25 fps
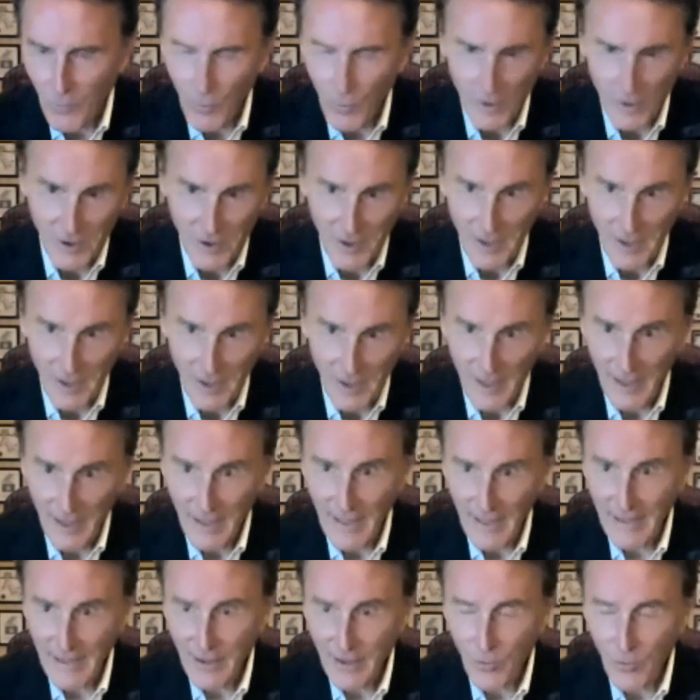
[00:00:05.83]
Once again, I'd
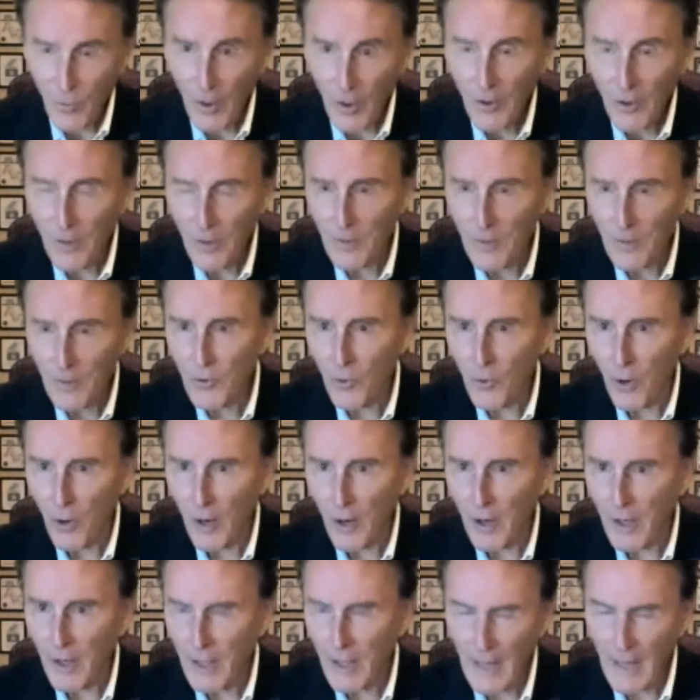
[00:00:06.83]
like to welcome you to
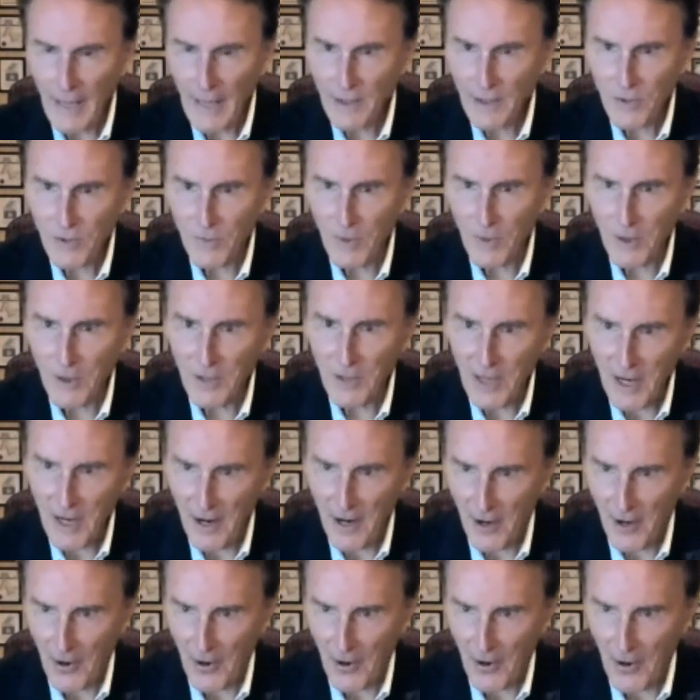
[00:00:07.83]
our Classroom on the
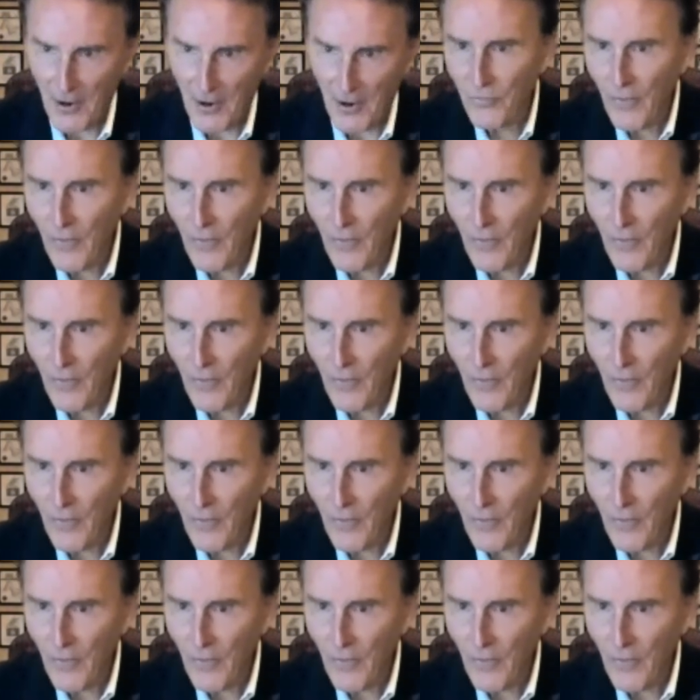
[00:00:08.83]
Air.